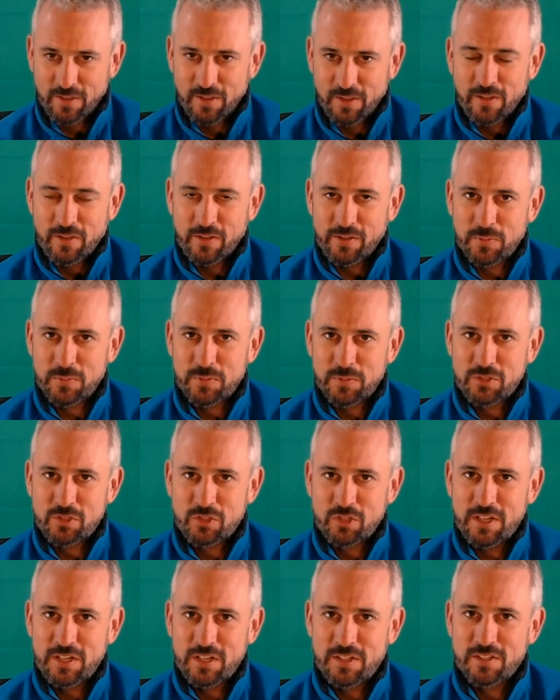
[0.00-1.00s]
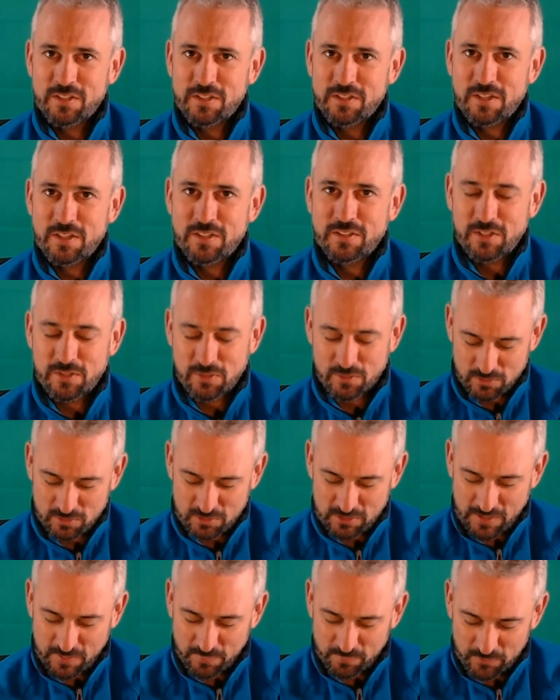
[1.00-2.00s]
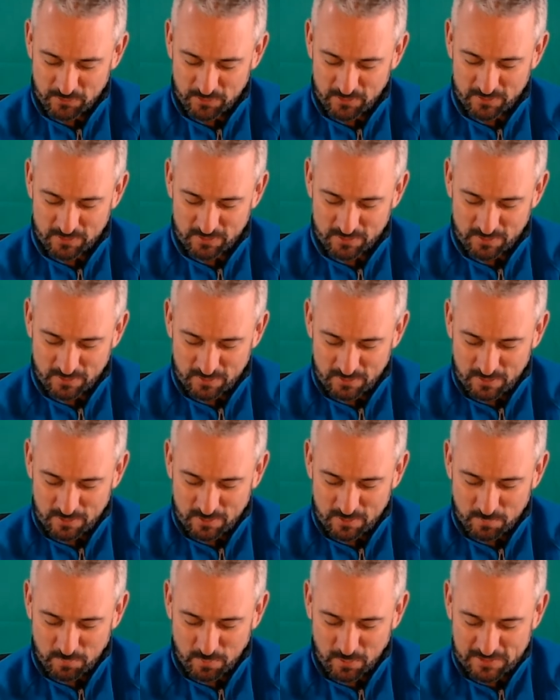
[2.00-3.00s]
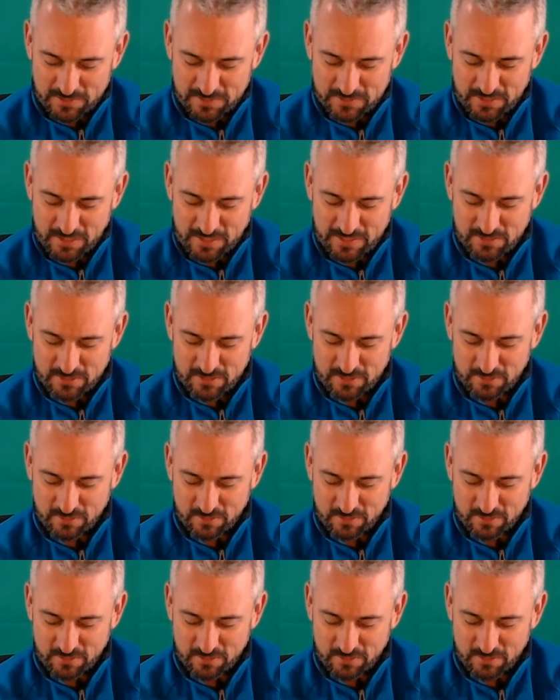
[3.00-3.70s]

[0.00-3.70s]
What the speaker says: And it was Jesus, as he was tempted by Satan,